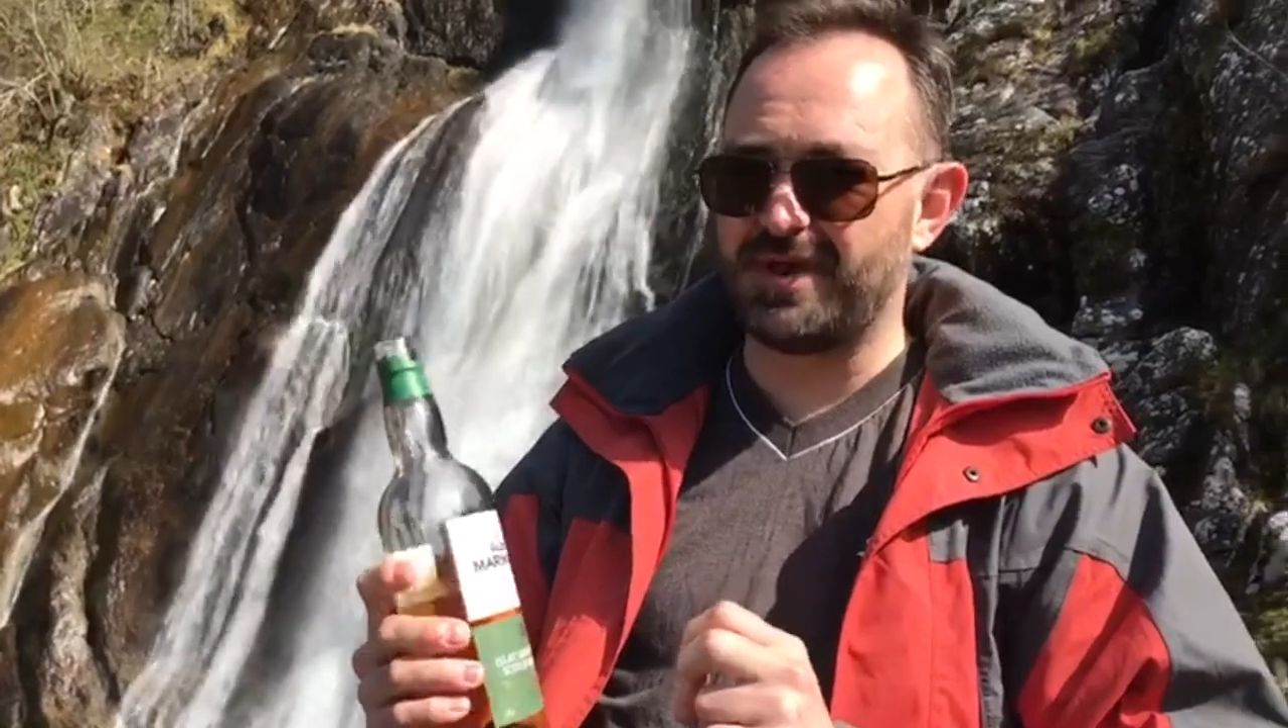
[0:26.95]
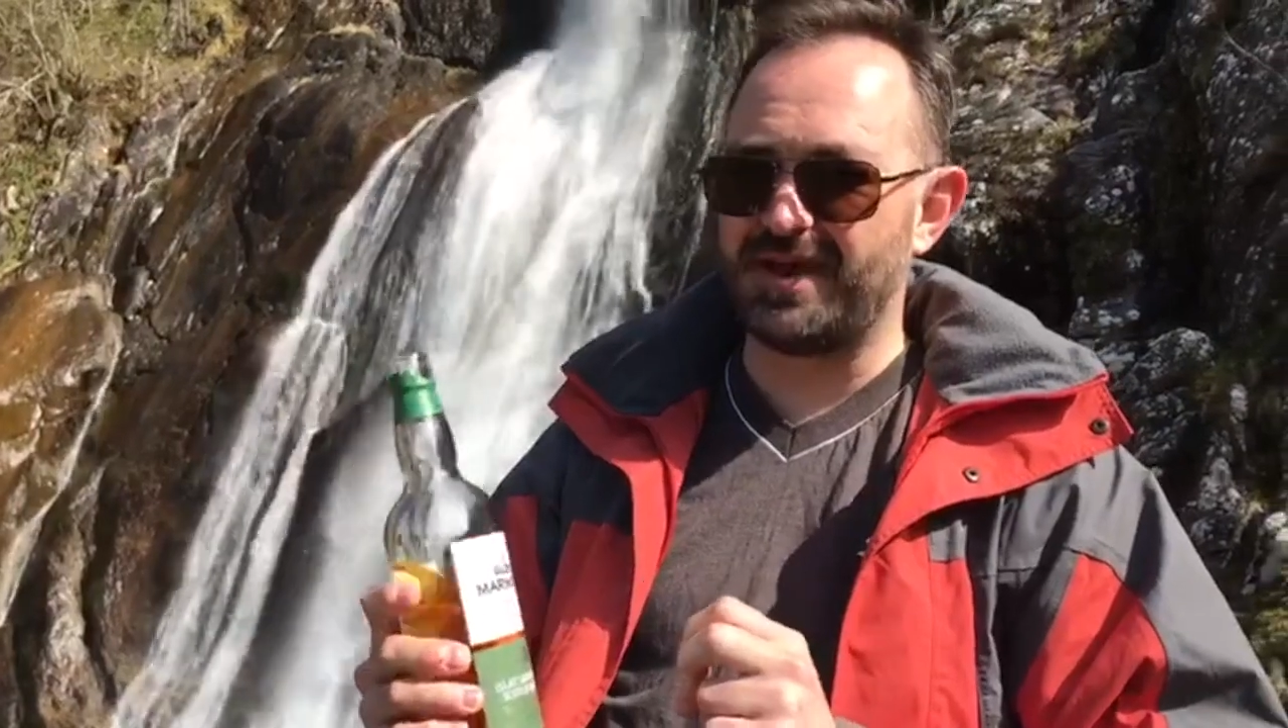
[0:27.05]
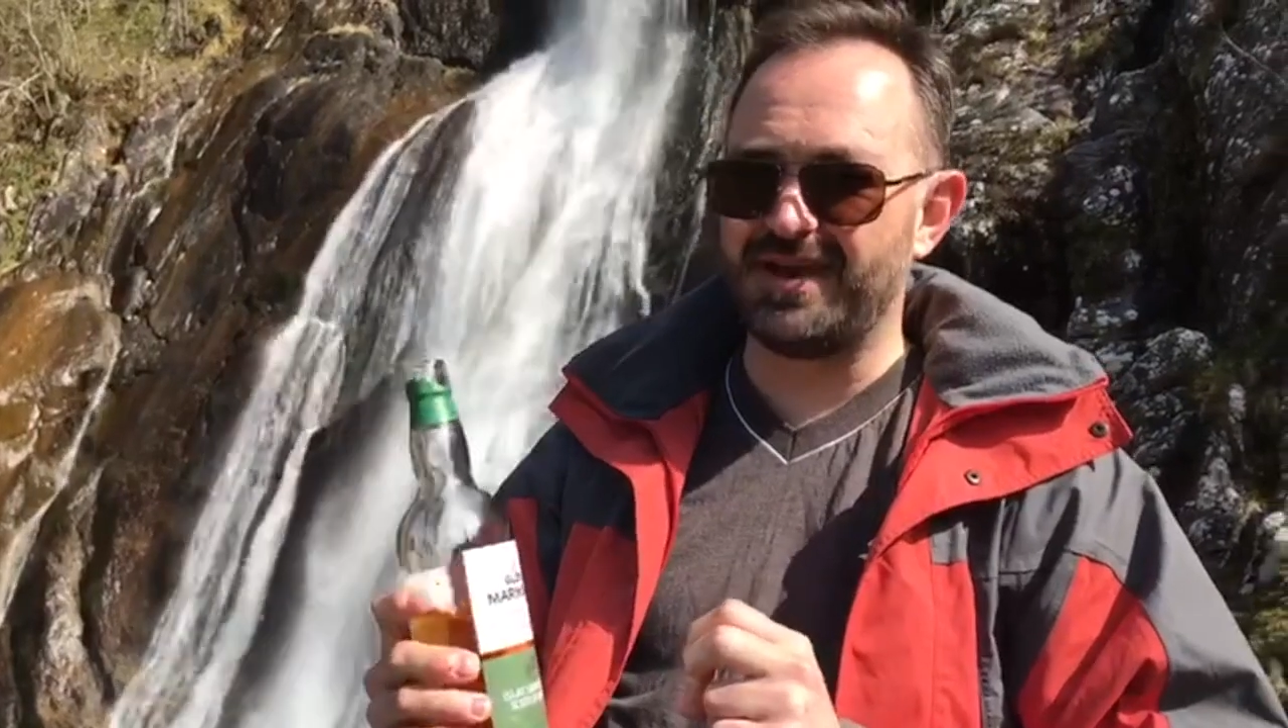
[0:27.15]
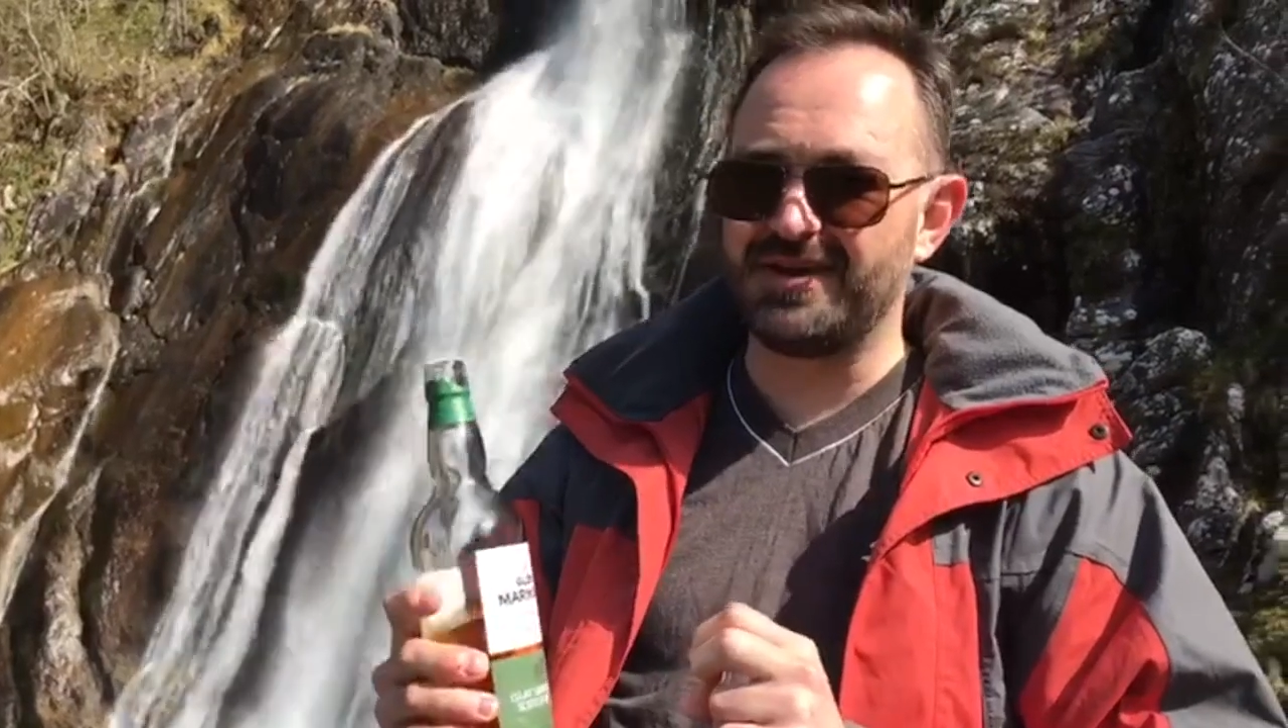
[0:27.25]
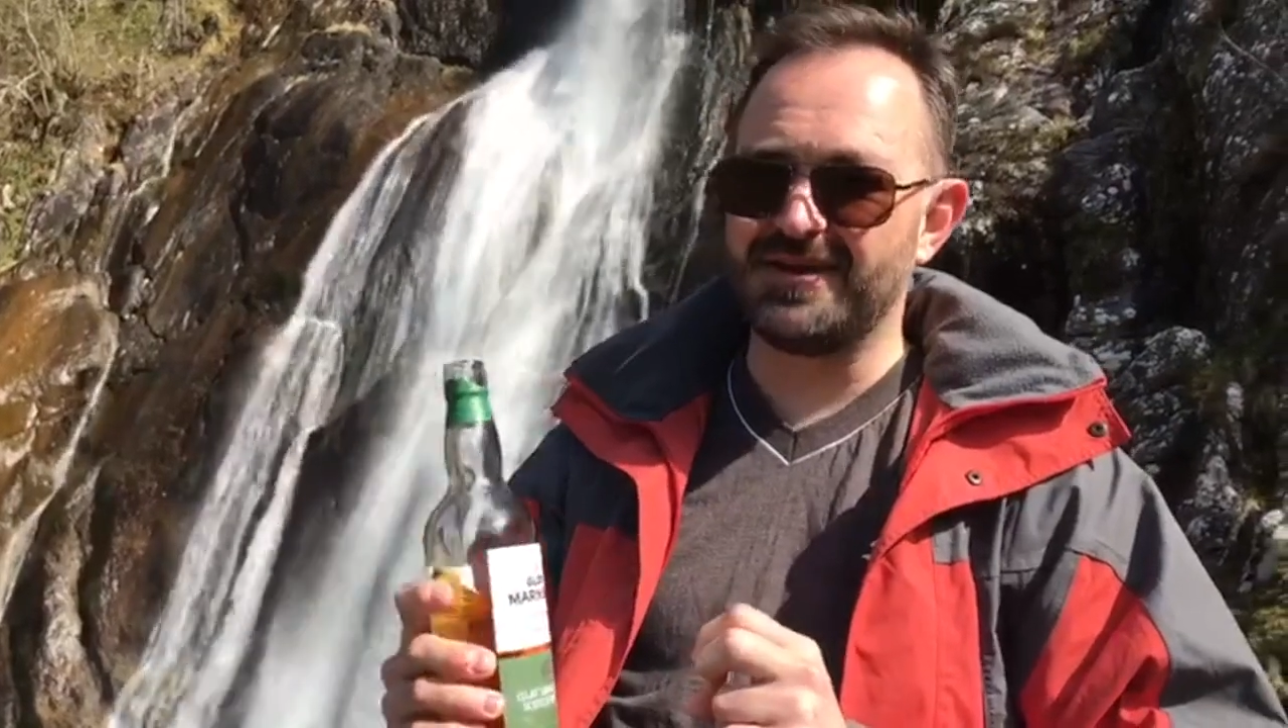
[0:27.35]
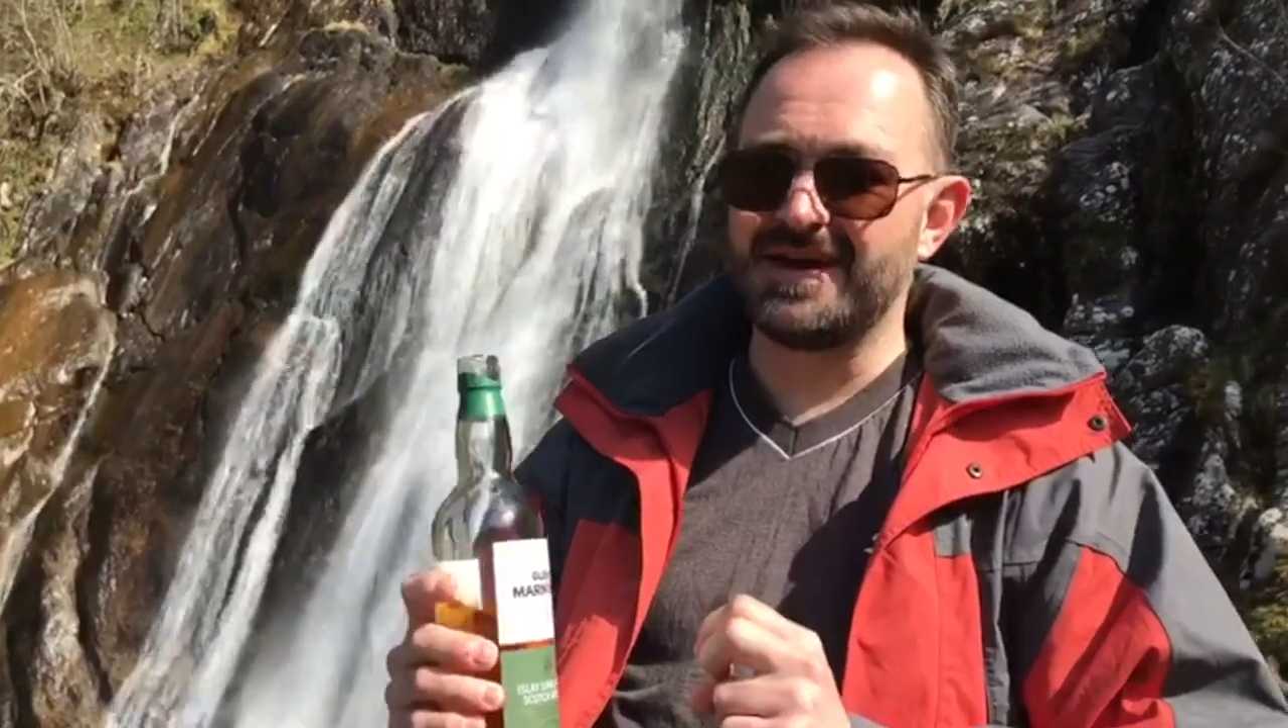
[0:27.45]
be